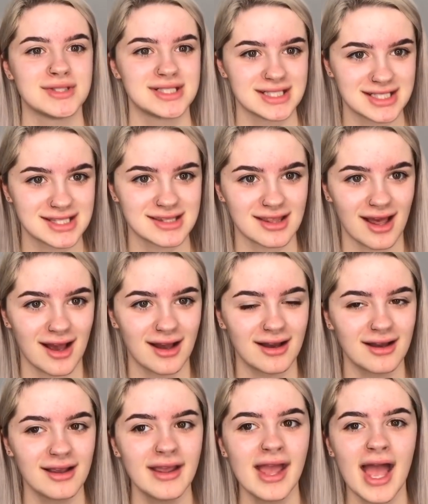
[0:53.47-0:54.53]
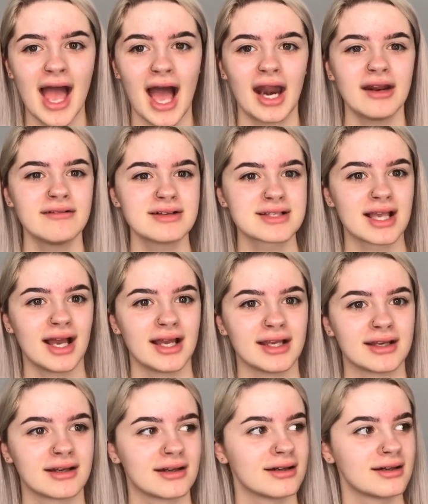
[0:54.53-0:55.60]
you did that. And I was
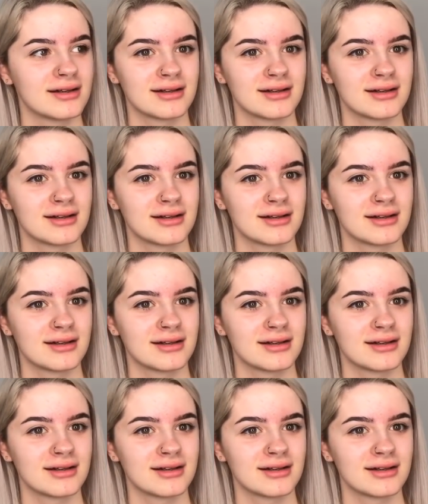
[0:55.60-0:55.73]
like,